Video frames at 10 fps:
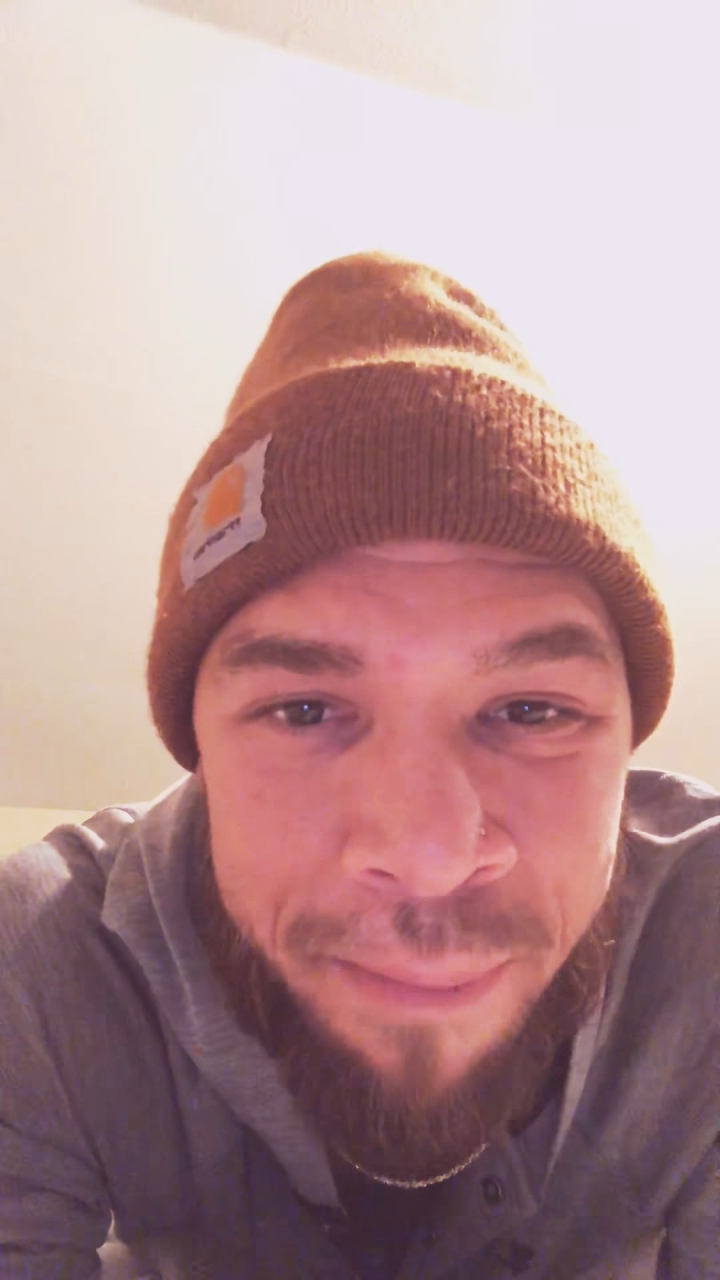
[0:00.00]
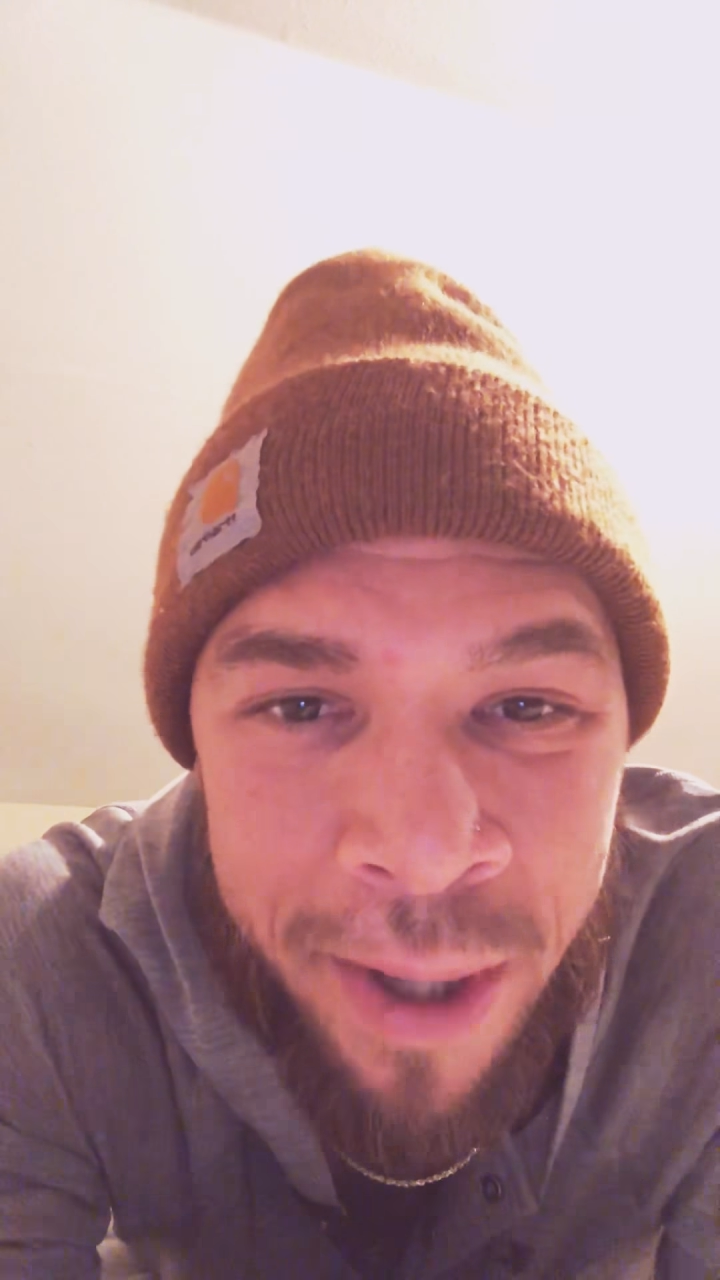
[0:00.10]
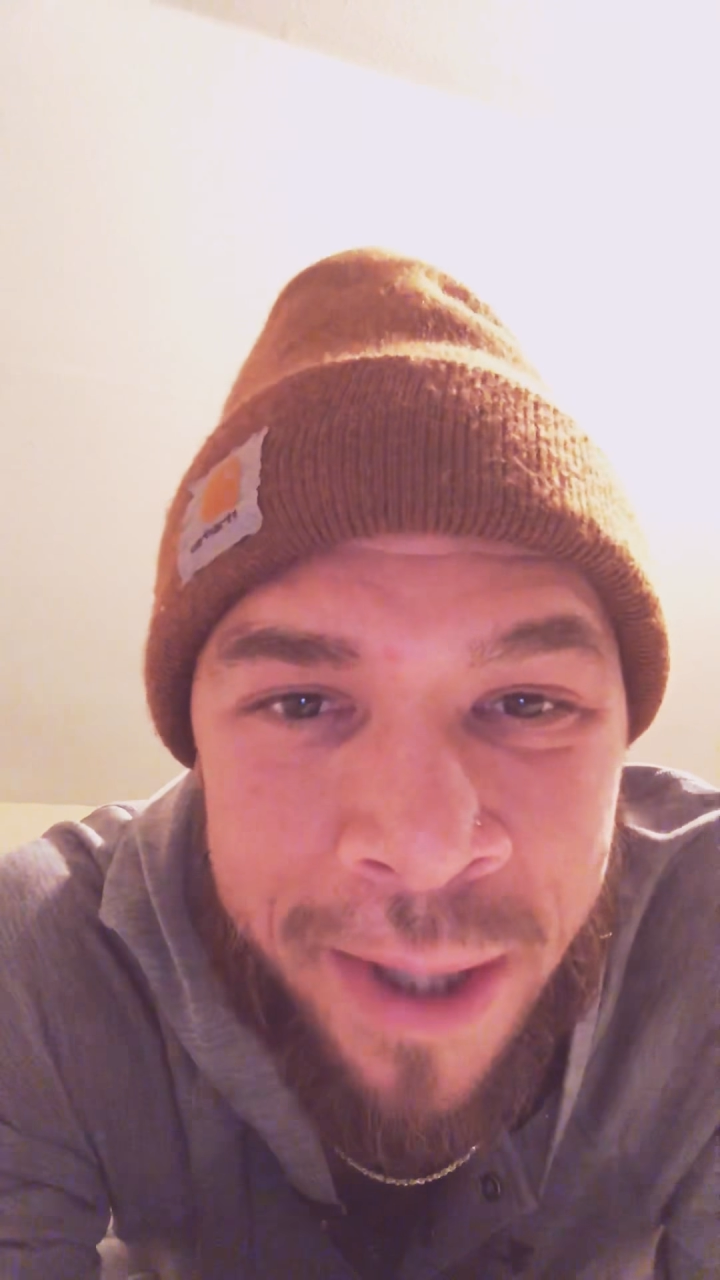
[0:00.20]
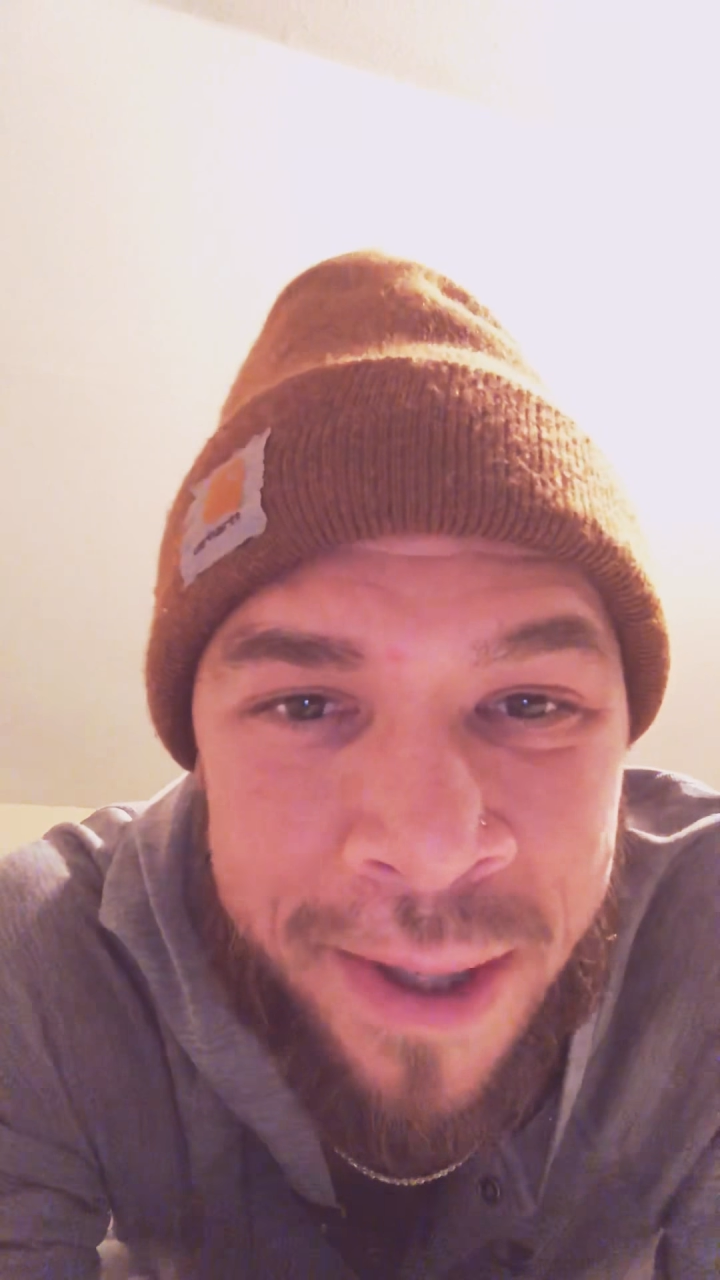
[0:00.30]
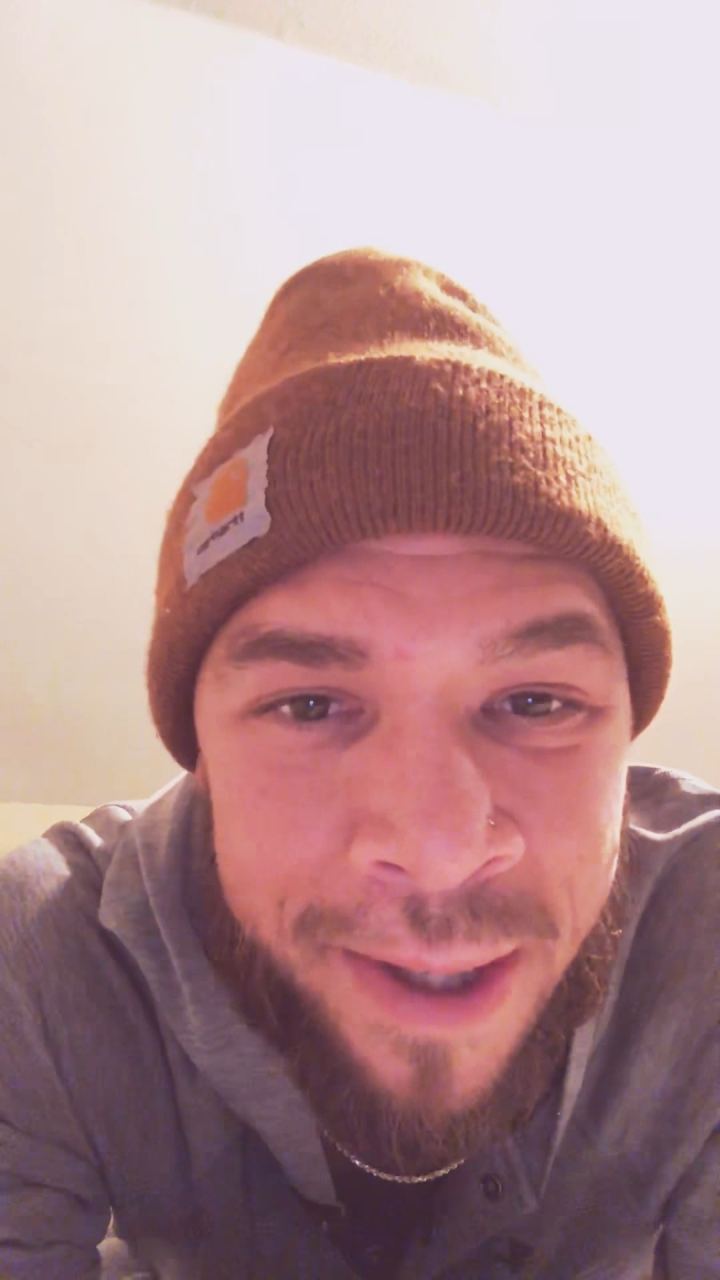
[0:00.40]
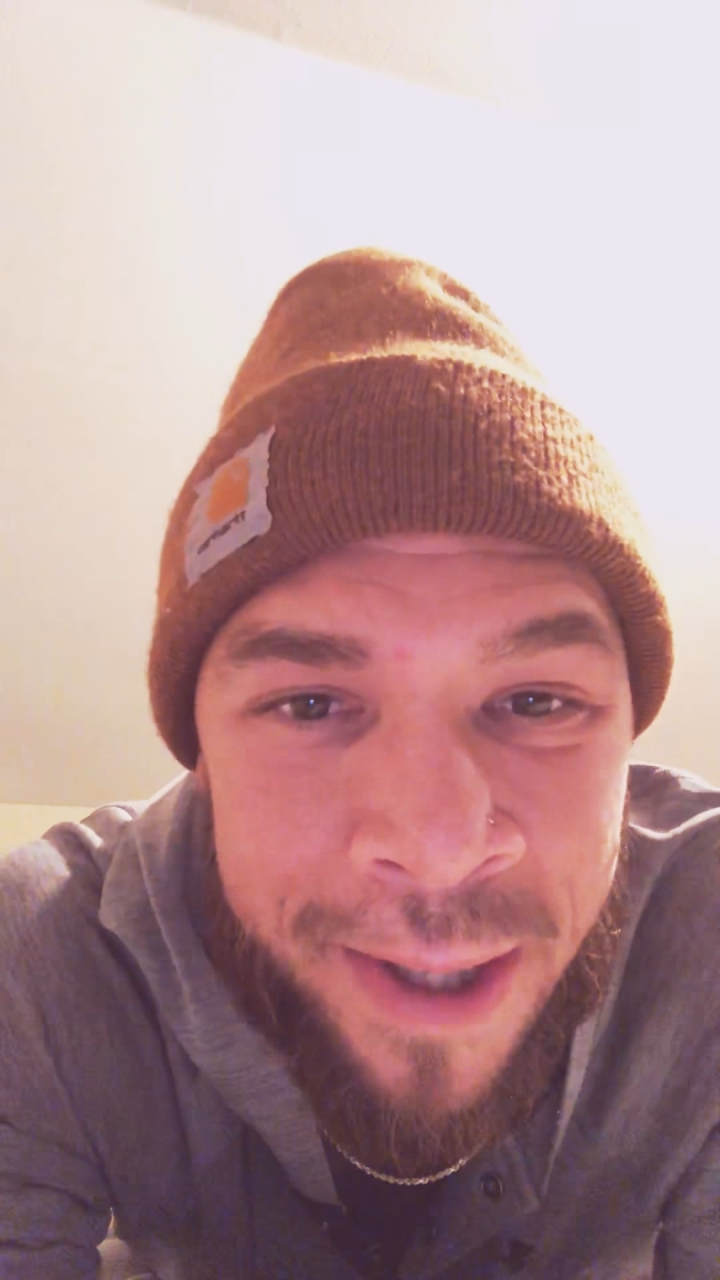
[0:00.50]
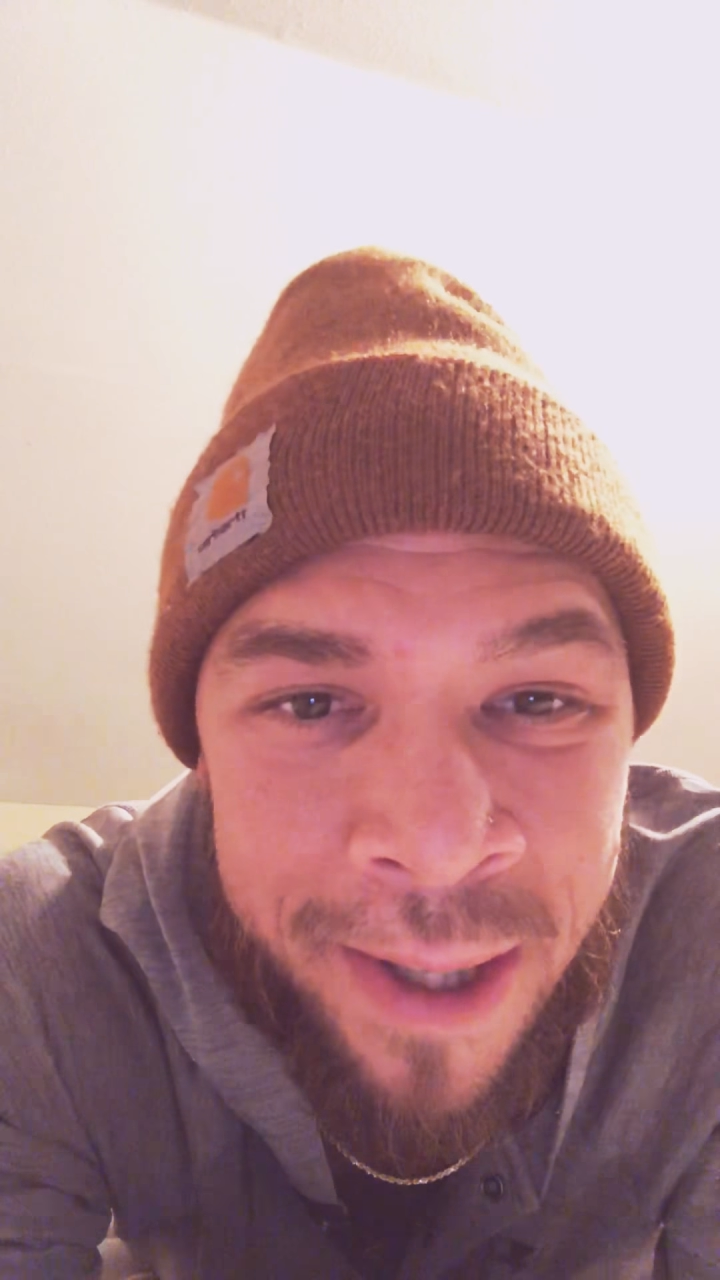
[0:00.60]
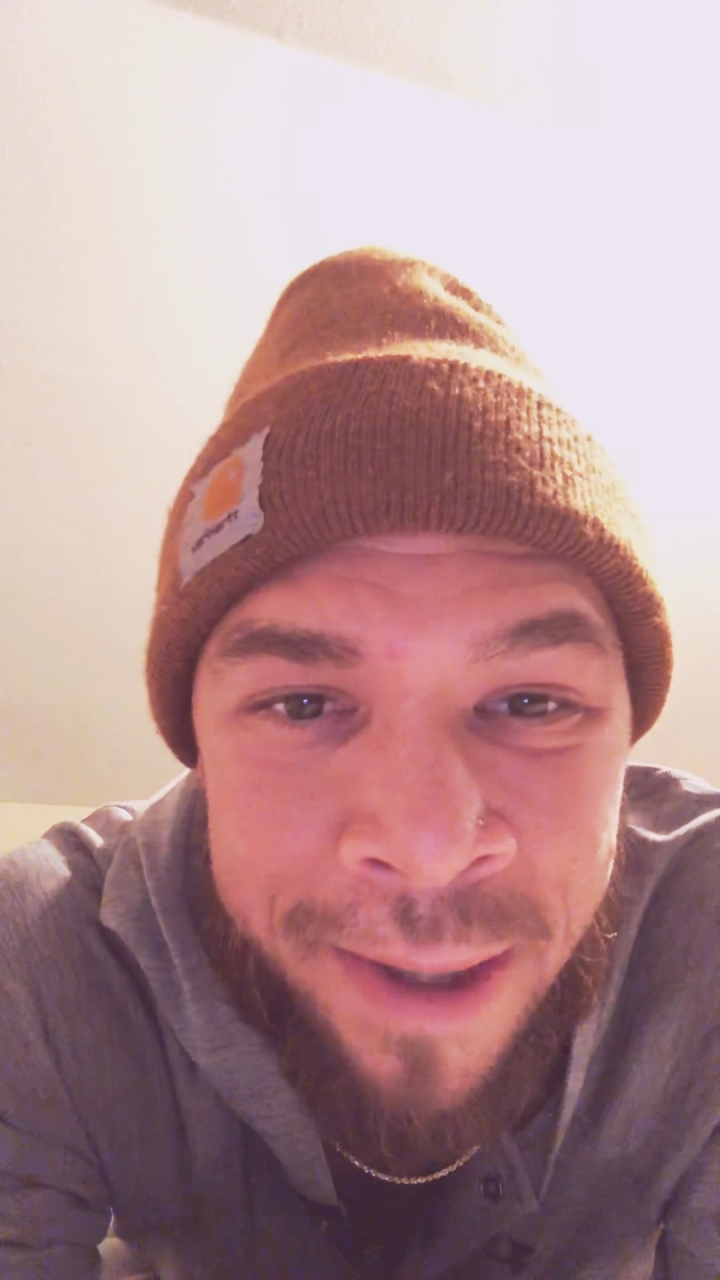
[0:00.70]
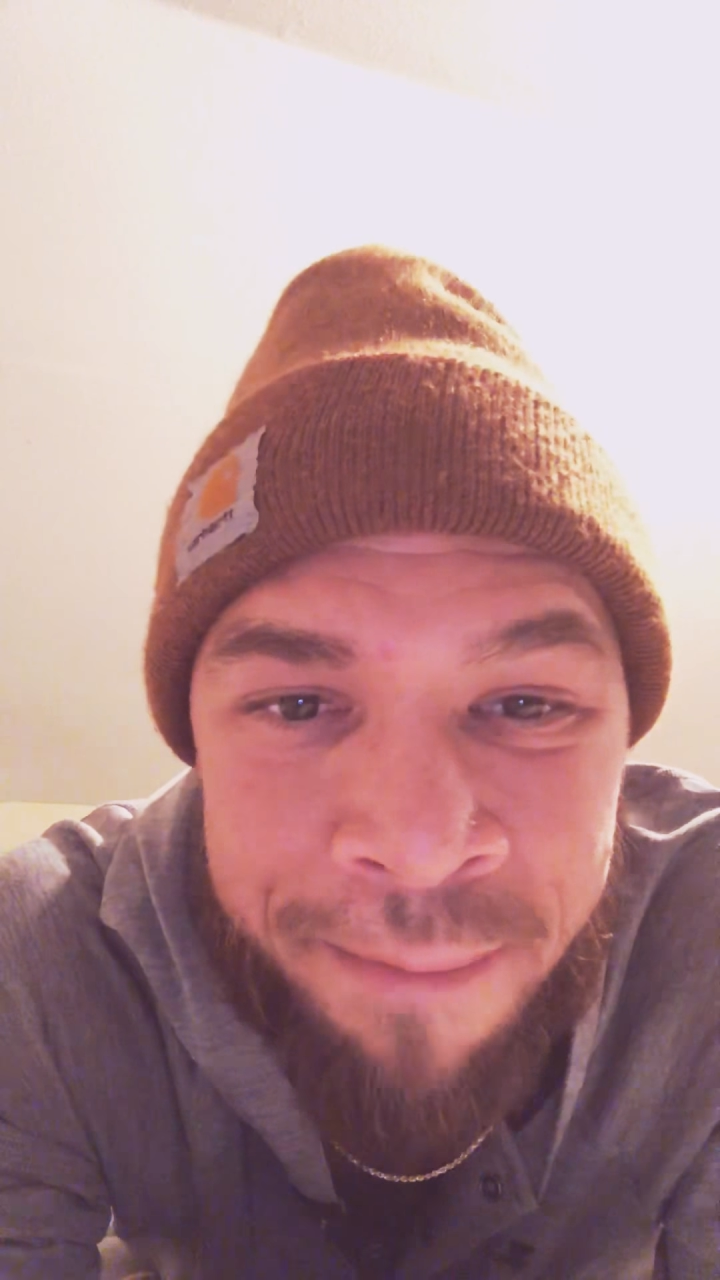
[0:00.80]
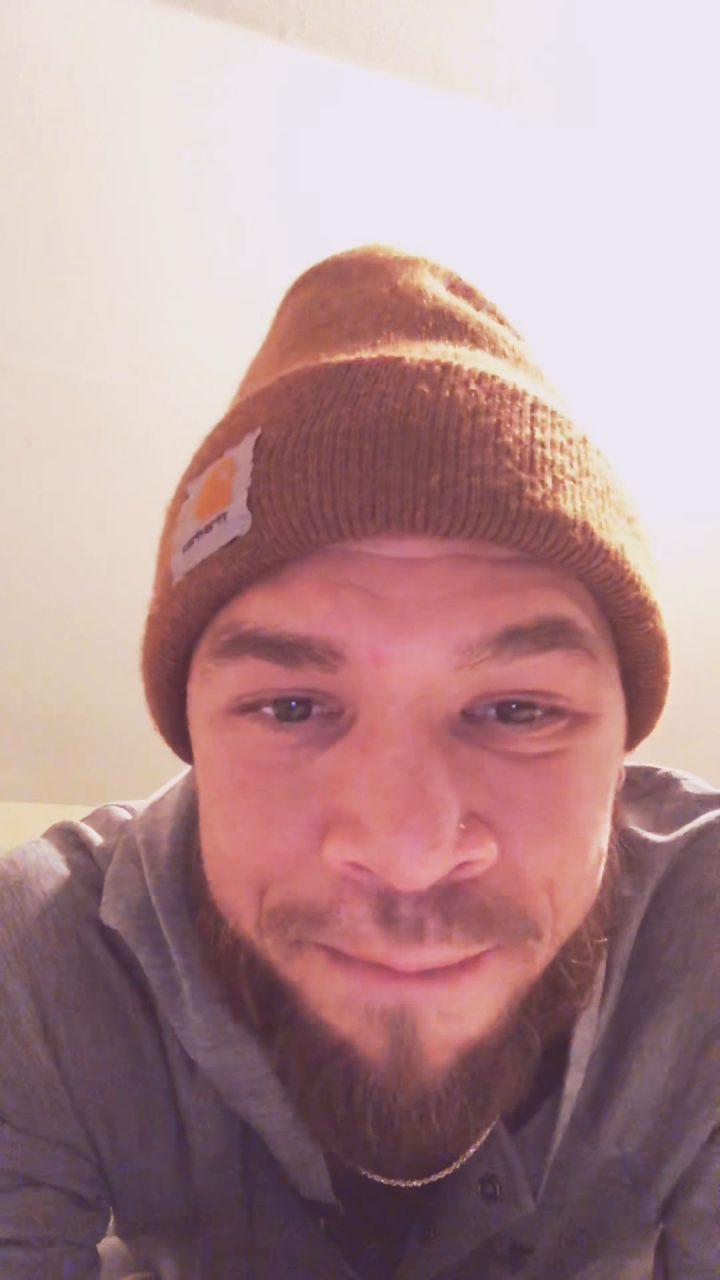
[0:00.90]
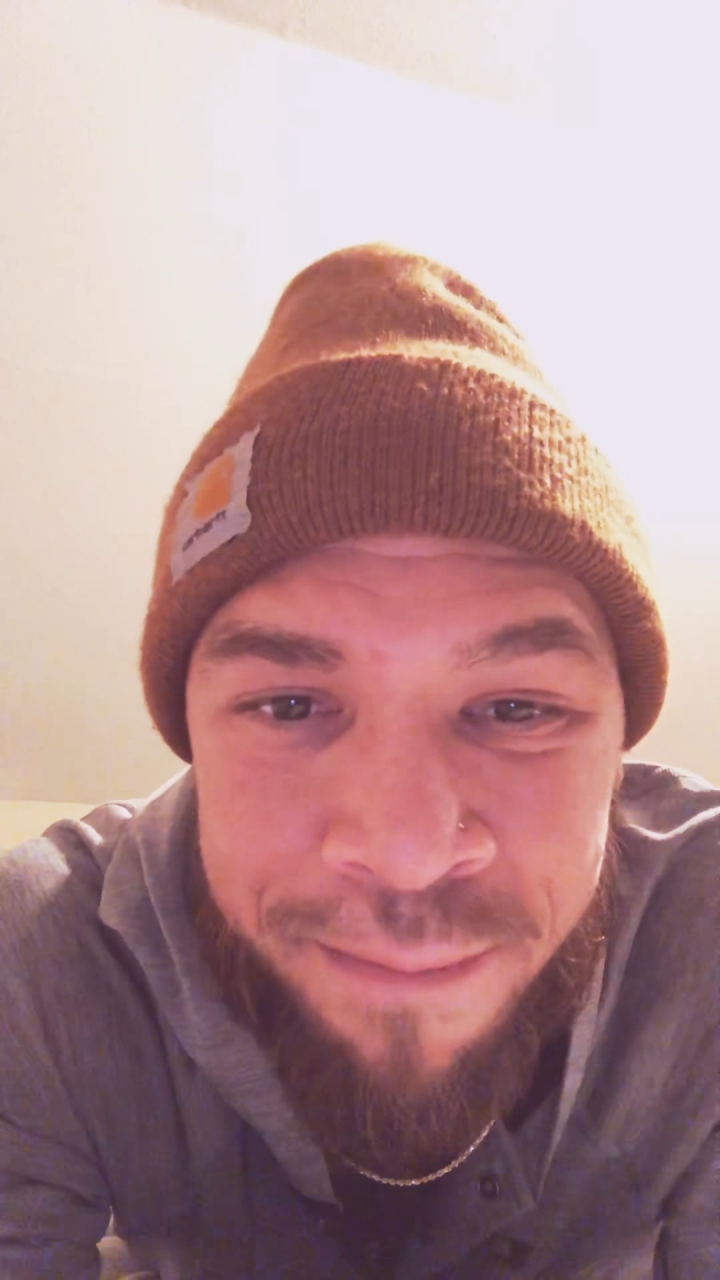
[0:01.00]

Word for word: basically